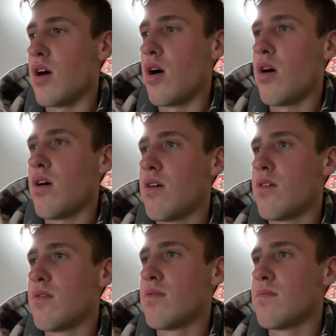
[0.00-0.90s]
Oh,
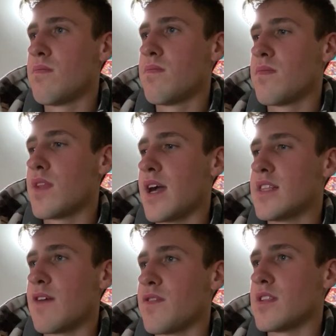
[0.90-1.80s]
I
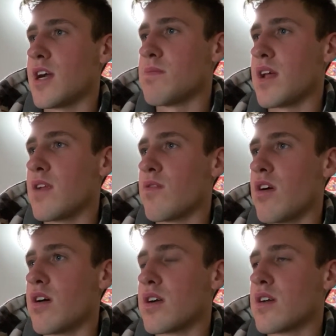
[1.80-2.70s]
definitely typed that in
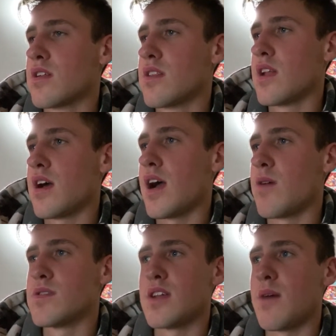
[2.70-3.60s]
wrong. I
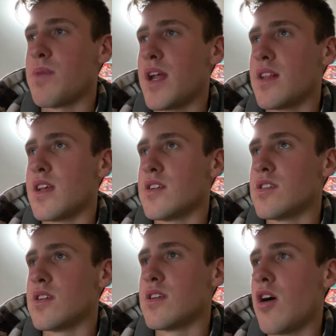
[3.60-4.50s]
was not paying
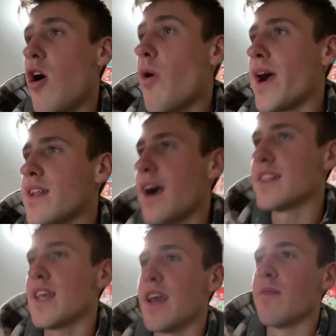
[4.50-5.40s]
attention. Oh, I, I
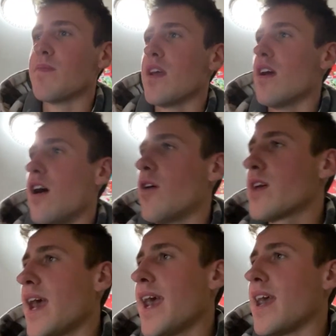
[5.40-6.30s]
didn't.
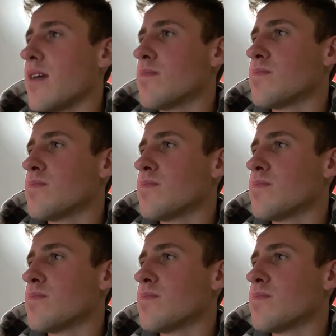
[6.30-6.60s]
Okay.